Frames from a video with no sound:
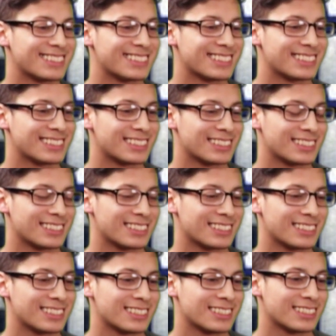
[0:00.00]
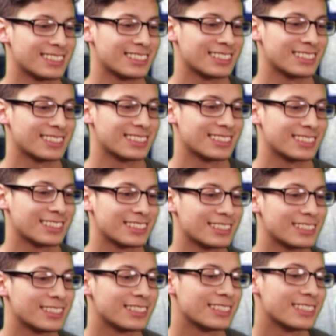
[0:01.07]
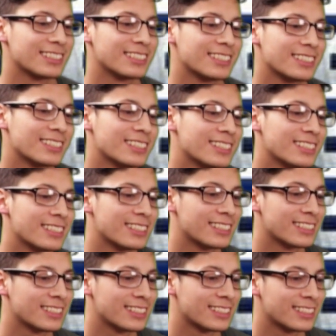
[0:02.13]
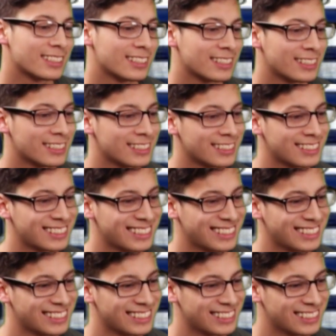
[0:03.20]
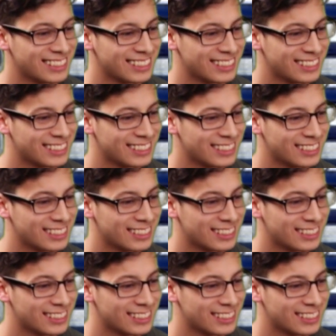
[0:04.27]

(silent)